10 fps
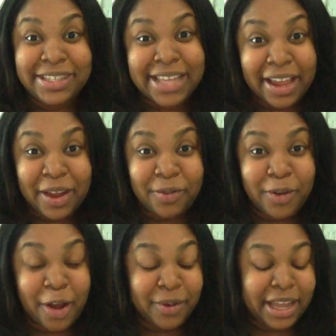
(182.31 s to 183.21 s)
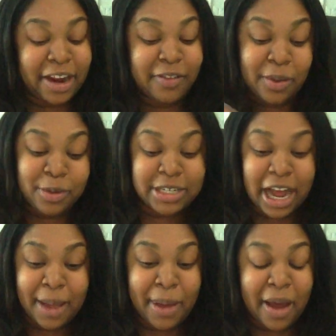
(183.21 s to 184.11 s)
the second row here, and then we'll
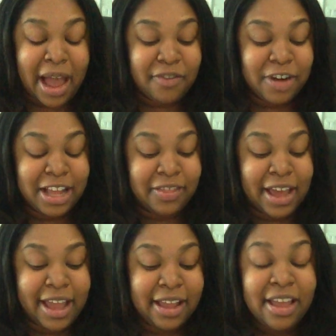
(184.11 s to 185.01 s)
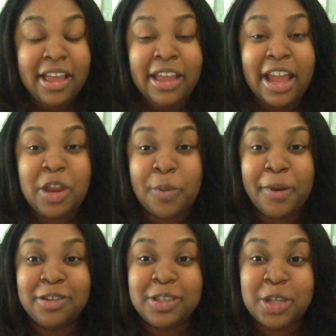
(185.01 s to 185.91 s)
talk about everything. In your
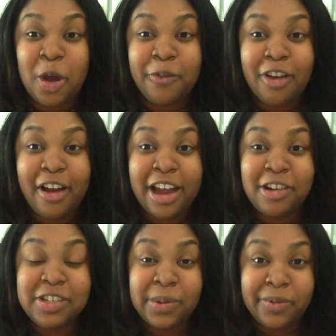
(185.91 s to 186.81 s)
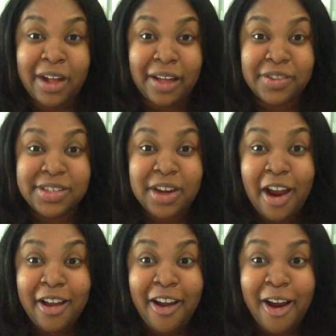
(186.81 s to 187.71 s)
person's overall energy, we've got the
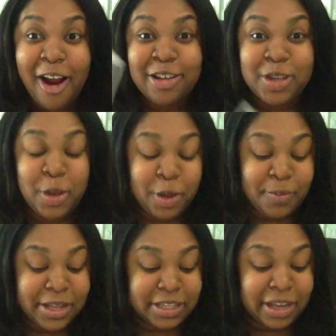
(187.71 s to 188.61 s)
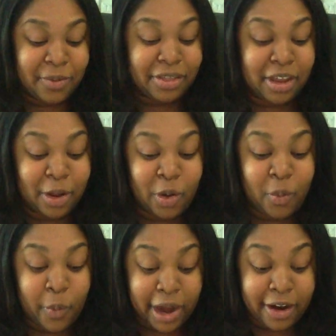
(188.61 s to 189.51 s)
Star card, so you could be dealing with an
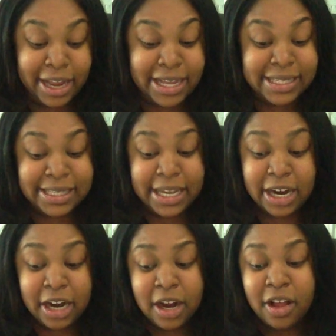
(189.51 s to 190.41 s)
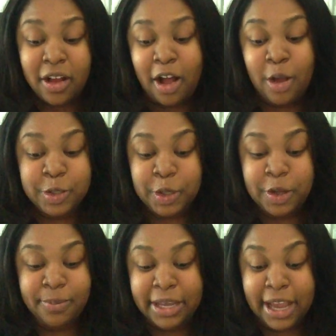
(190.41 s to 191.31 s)
Aquarius here. Also
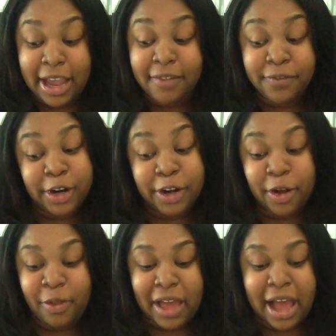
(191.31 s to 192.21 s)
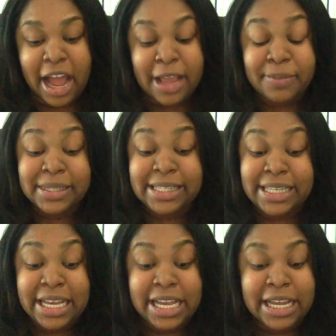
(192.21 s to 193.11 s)
could be a Virgo that I am
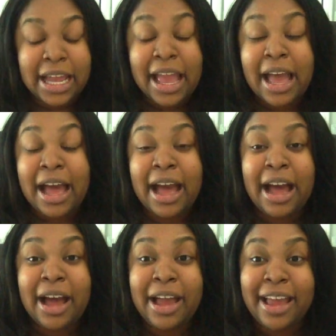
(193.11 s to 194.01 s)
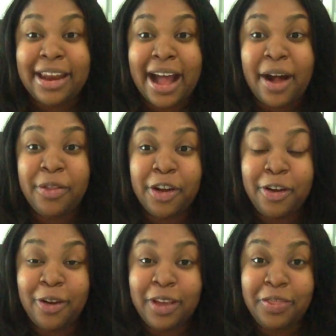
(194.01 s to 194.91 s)
seeing, and how they're
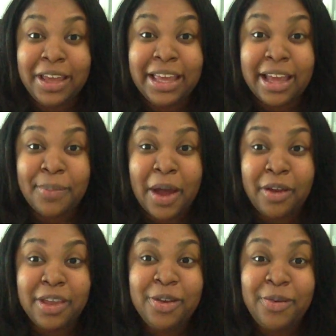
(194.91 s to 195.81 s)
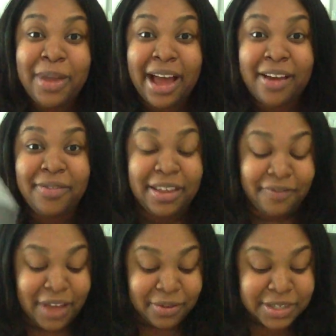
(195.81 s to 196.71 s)
currently thinking about you. We have the
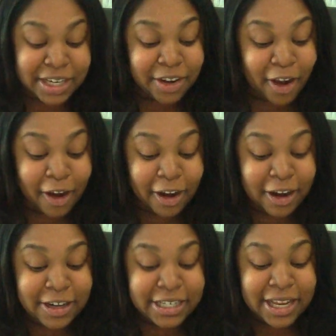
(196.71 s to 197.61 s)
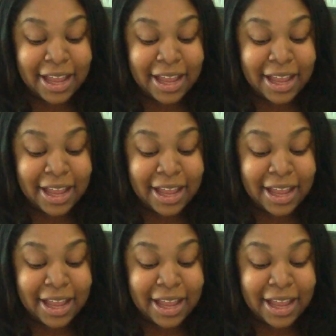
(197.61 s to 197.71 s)
Fountain card,